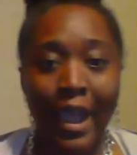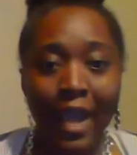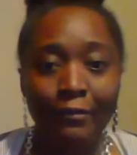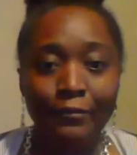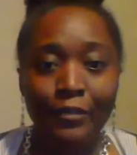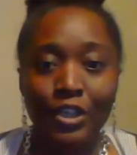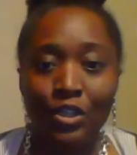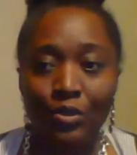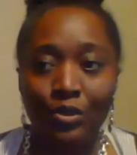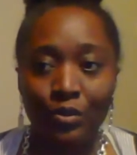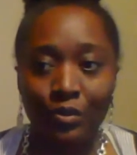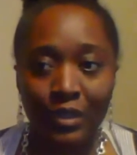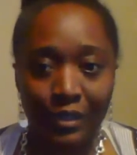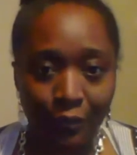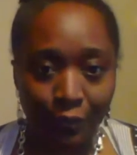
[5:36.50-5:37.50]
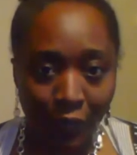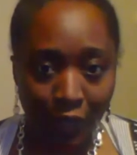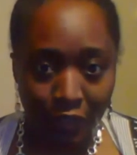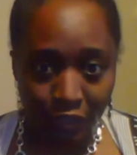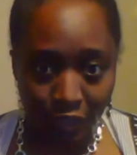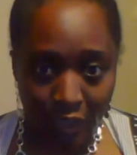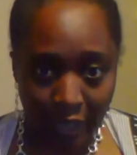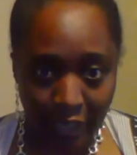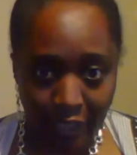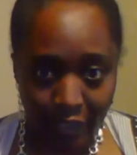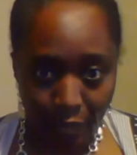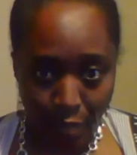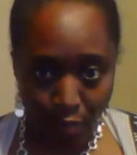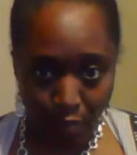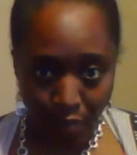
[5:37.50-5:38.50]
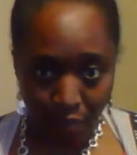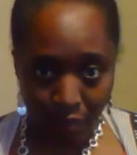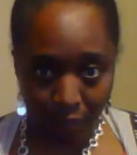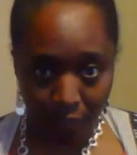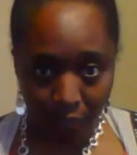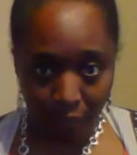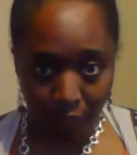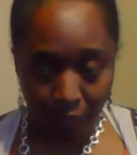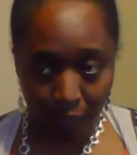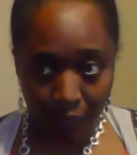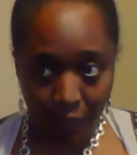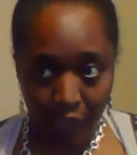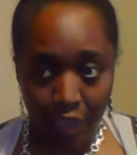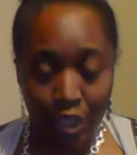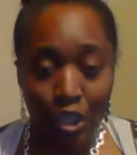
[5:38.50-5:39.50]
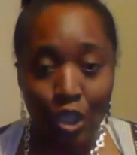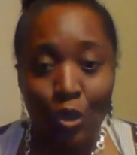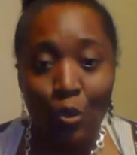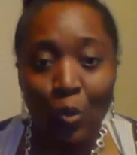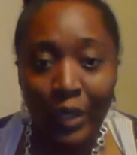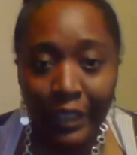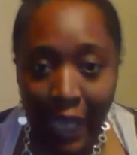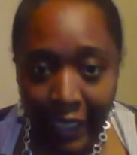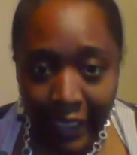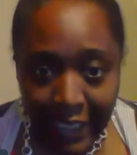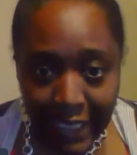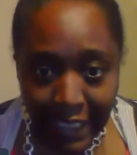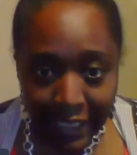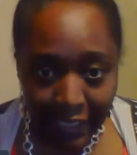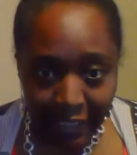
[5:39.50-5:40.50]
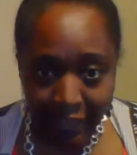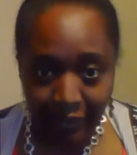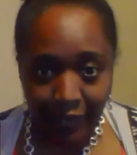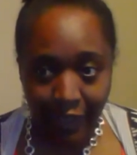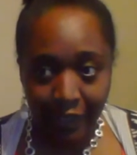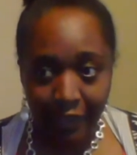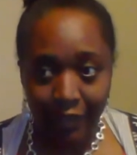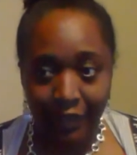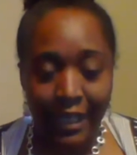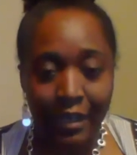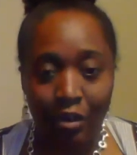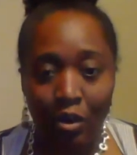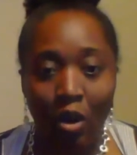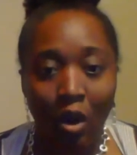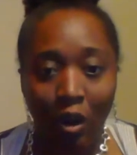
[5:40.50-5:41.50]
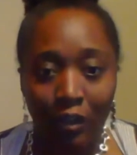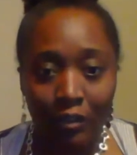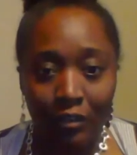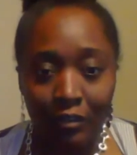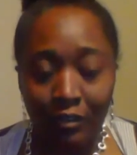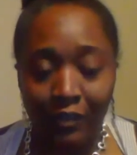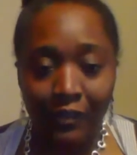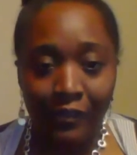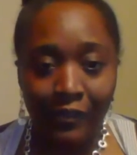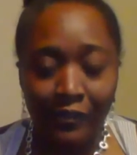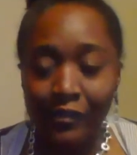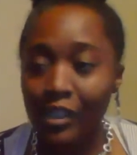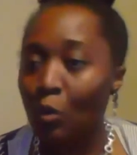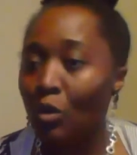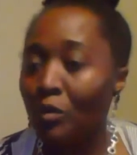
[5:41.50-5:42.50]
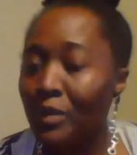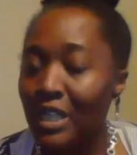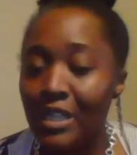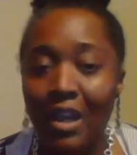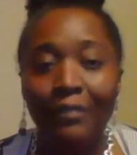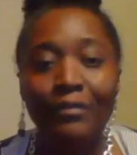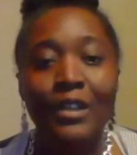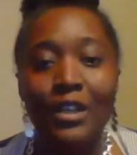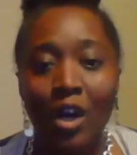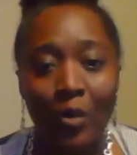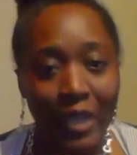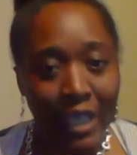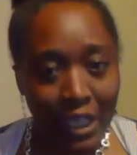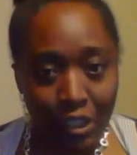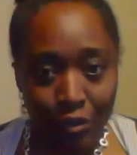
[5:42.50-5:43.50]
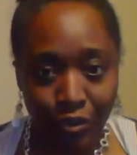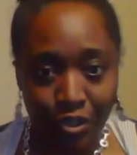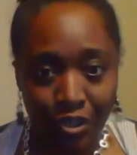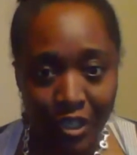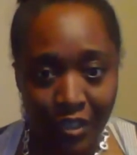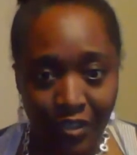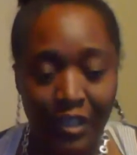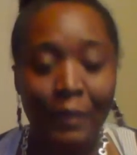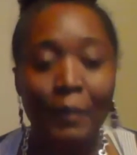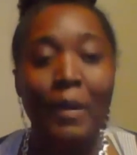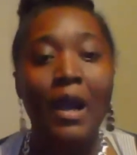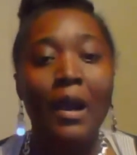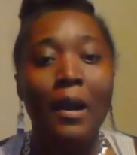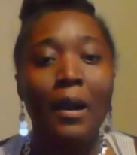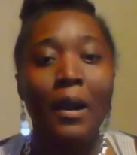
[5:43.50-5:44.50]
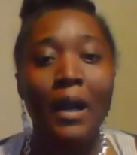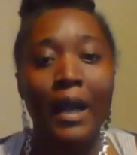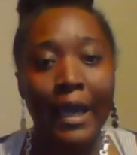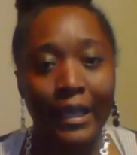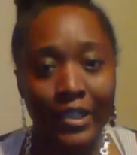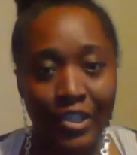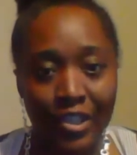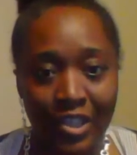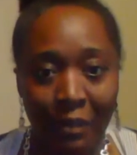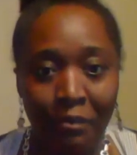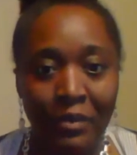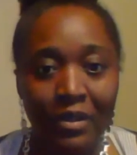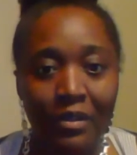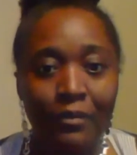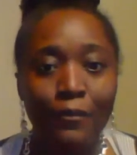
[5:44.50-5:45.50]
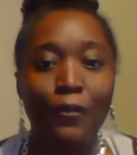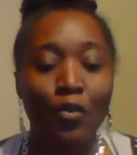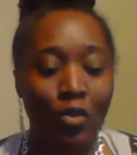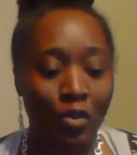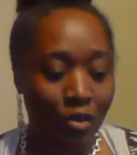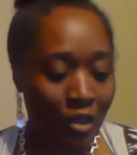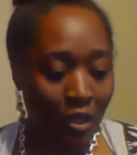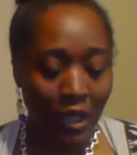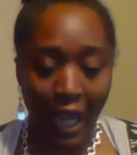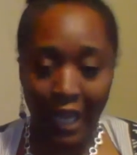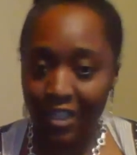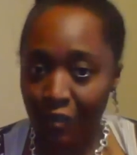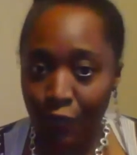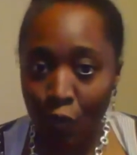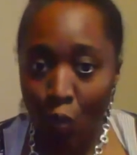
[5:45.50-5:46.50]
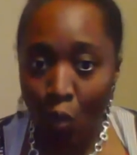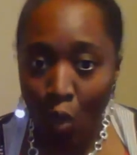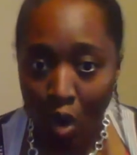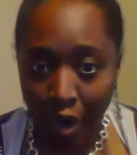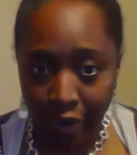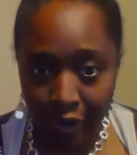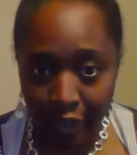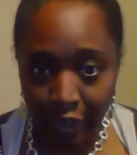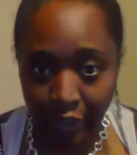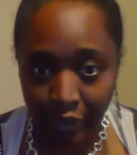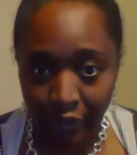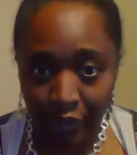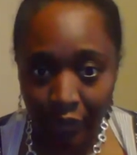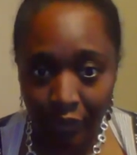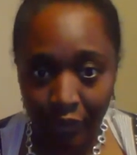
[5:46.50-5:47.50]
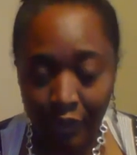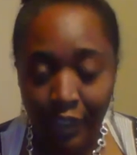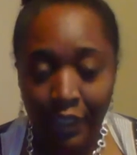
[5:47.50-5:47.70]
after you do this flush tonight you will not eat anything at all. There will be nothing going in your system except for lots of water